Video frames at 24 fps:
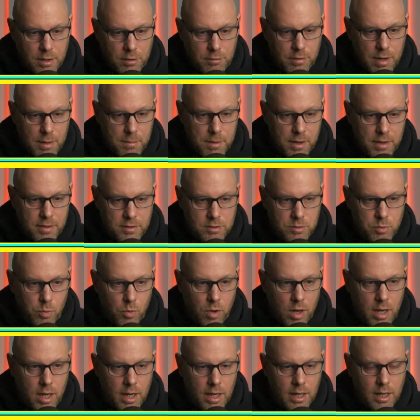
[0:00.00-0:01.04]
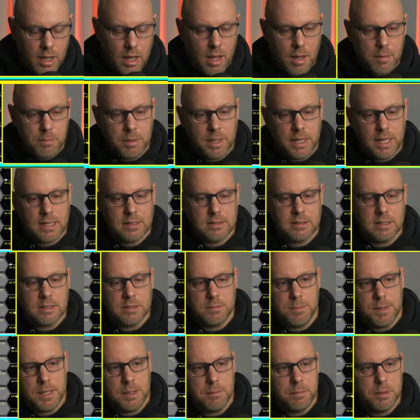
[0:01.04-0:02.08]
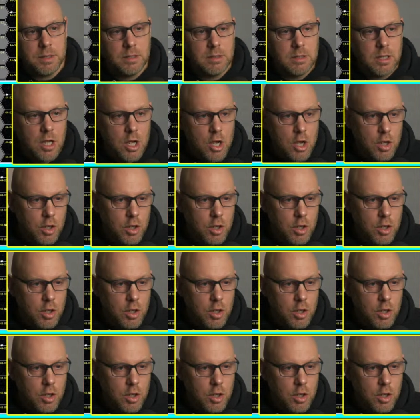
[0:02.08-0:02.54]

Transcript: right by this YBS that's being built.